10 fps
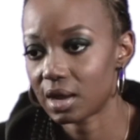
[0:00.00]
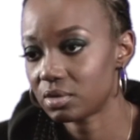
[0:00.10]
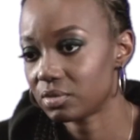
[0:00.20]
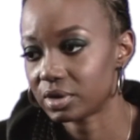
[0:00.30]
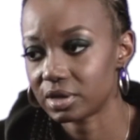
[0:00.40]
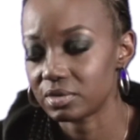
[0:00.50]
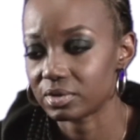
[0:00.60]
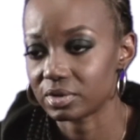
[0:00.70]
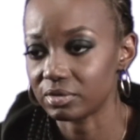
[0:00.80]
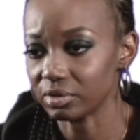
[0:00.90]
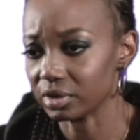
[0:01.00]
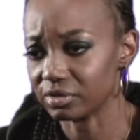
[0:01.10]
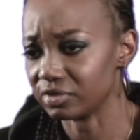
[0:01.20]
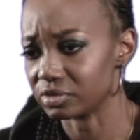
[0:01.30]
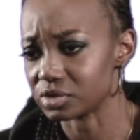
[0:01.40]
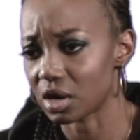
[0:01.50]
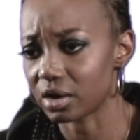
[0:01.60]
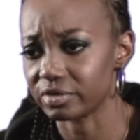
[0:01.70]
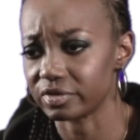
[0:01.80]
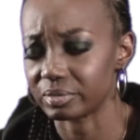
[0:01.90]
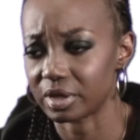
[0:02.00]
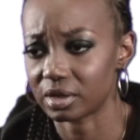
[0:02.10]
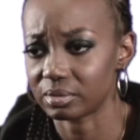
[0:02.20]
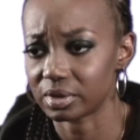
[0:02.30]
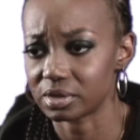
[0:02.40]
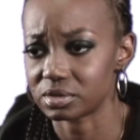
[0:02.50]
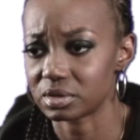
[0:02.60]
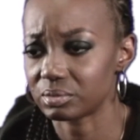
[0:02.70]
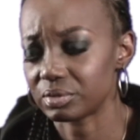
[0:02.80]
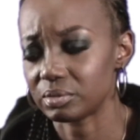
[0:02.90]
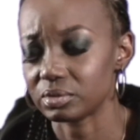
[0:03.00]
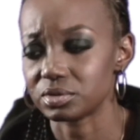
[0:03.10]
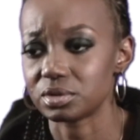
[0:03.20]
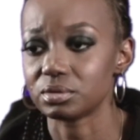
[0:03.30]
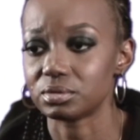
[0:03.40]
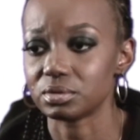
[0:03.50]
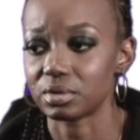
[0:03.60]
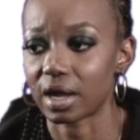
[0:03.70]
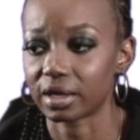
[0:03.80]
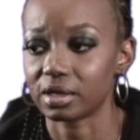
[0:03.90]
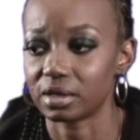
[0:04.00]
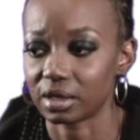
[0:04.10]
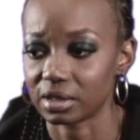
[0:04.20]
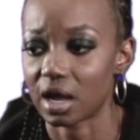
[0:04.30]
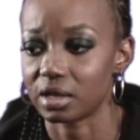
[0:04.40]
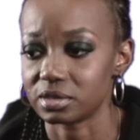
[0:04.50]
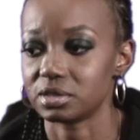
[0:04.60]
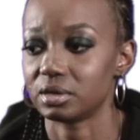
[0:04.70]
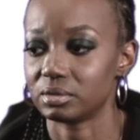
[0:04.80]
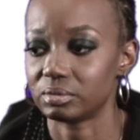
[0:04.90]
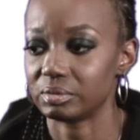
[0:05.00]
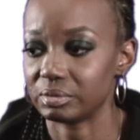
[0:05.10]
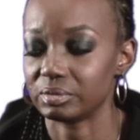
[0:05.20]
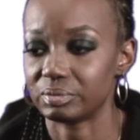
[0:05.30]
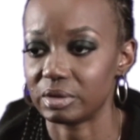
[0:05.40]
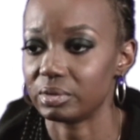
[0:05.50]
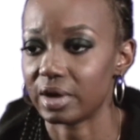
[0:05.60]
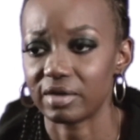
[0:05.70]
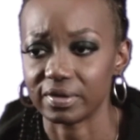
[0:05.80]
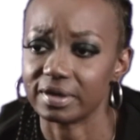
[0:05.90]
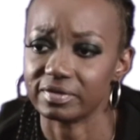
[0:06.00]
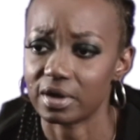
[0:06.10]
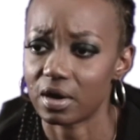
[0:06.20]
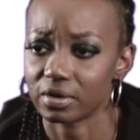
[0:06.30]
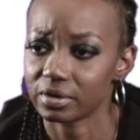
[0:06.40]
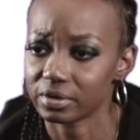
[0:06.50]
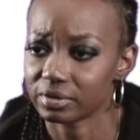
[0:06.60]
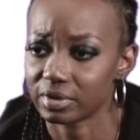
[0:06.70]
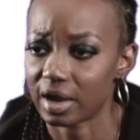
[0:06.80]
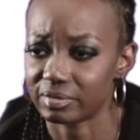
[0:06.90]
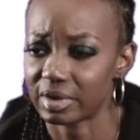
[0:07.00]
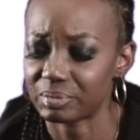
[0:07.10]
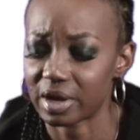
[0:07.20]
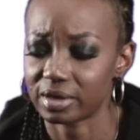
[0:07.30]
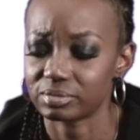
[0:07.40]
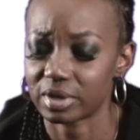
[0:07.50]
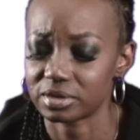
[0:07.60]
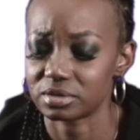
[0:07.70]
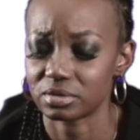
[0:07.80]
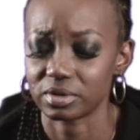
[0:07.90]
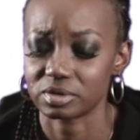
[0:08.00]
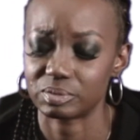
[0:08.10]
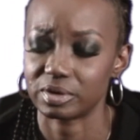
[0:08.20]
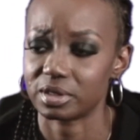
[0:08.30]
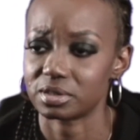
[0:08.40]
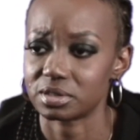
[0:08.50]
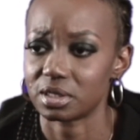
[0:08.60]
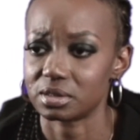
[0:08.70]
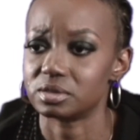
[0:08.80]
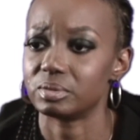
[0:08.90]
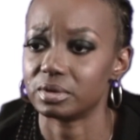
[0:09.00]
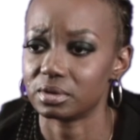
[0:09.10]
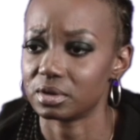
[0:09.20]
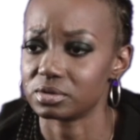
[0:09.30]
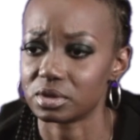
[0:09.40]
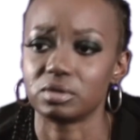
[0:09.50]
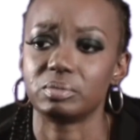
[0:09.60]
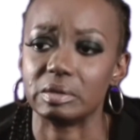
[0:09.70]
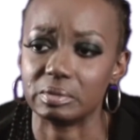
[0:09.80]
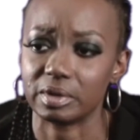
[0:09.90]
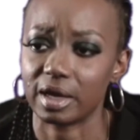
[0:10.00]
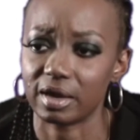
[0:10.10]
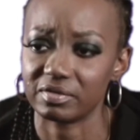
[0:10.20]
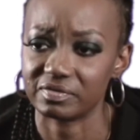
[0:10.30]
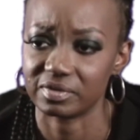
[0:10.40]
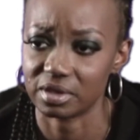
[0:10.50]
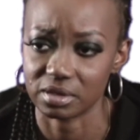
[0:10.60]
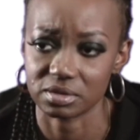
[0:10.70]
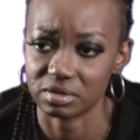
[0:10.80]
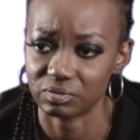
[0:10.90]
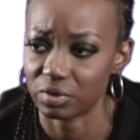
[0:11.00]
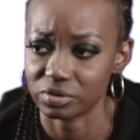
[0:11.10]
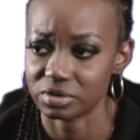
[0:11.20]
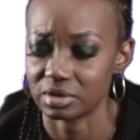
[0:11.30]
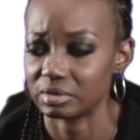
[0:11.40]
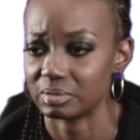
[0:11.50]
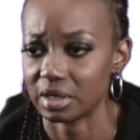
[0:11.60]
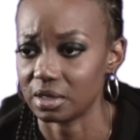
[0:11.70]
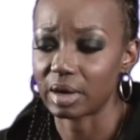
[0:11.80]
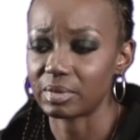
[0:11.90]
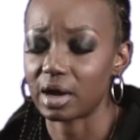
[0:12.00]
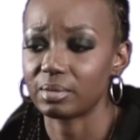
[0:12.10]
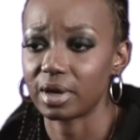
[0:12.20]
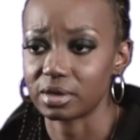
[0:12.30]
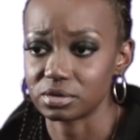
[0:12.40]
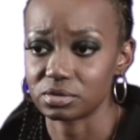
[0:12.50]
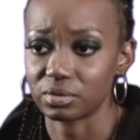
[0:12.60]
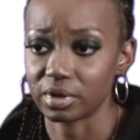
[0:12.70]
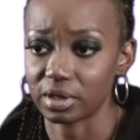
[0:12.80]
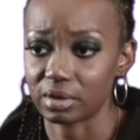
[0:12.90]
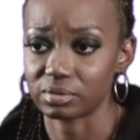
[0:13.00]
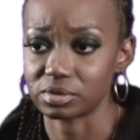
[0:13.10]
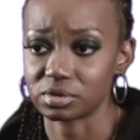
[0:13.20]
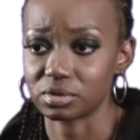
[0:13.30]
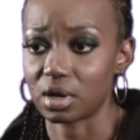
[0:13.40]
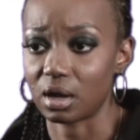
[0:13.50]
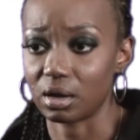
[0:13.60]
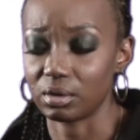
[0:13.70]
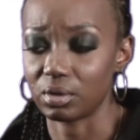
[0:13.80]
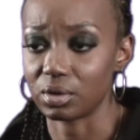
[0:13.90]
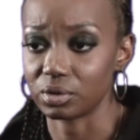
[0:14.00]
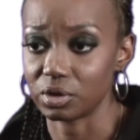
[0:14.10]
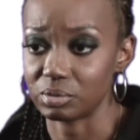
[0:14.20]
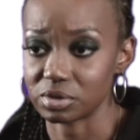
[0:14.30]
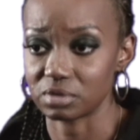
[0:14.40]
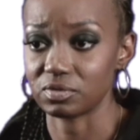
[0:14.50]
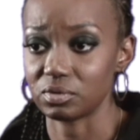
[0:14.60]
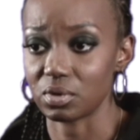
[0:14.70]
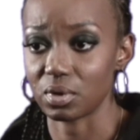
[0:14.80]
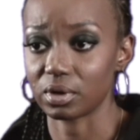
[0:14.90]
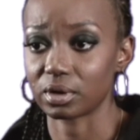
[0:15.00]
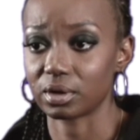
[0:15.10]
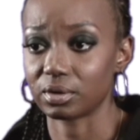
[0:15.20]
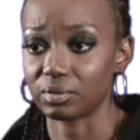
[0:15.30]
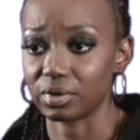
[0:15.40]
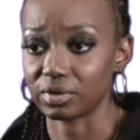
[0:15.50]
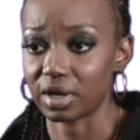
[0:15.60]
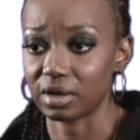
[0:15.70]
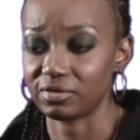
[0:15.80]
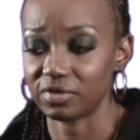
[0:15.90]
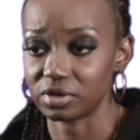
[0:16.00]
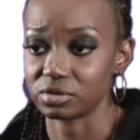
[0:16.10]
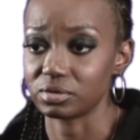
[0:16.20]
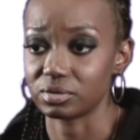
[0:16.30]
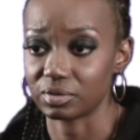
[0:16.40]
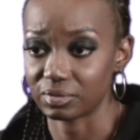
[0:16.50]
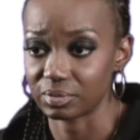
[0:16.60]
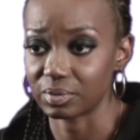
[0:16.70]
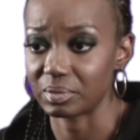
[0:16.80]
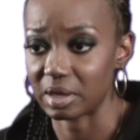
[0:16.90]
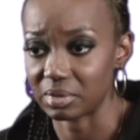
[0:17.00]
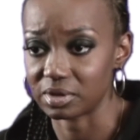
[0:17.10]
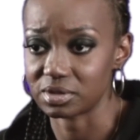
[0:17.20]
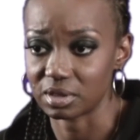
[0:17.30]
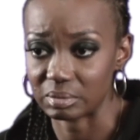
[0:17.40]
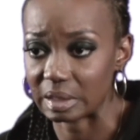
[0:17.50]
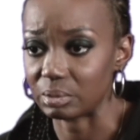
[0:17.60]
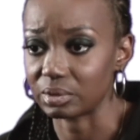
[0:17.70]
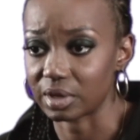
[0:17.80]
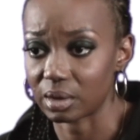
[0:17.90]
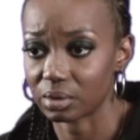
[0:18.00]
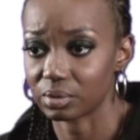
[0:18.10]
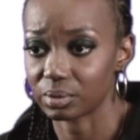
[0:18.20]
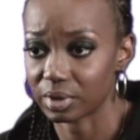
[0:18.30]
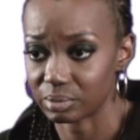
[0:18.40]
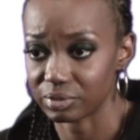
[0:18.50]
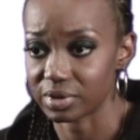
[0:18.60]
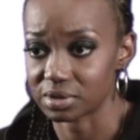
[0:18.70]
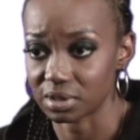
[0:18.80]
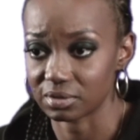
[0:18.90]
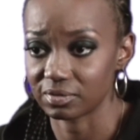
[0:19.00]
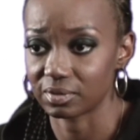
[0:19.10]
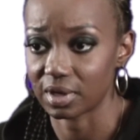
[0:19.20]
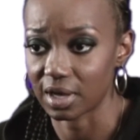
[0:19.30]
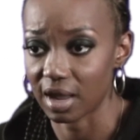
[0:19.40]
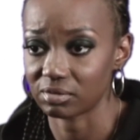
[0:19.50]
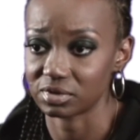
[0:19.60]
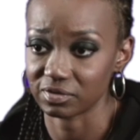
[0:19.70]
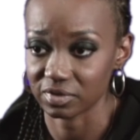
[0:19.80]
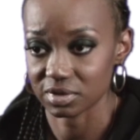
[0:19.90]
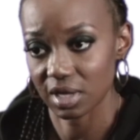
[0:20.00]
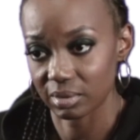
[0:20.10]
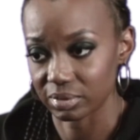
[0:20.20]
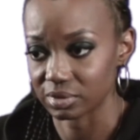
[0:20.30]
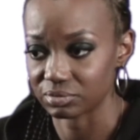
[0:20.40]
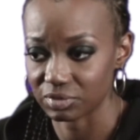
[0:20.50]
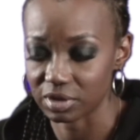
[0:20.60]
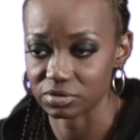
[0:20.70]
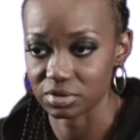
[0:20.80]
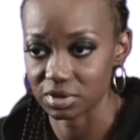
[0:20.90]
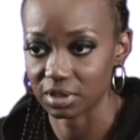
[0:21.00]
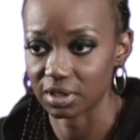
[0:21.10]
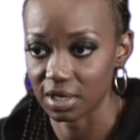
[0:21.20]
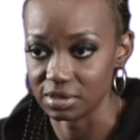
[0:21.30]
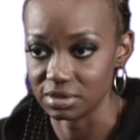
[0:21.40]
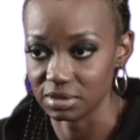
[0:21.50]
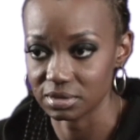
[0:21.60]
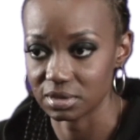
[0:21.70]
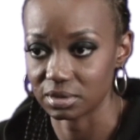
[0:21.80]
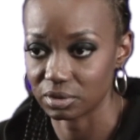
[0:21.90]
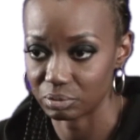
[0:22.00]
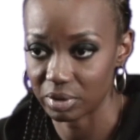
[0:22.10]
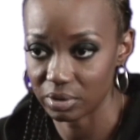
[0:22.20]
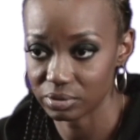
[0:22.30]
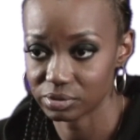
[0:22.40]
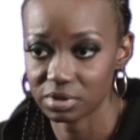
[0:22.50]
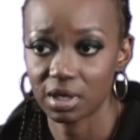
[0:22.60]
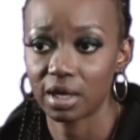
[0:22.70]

I don't want anyone to really feel sorry for me because some people still do. I can acknowledge that people have it even harder. My story is pretty intense, but there's other people that have things worse than me. Mom had a story that was on Humans of New York where they featured maybe 10 people that are in prison and have different type of interesting cases and loopholes.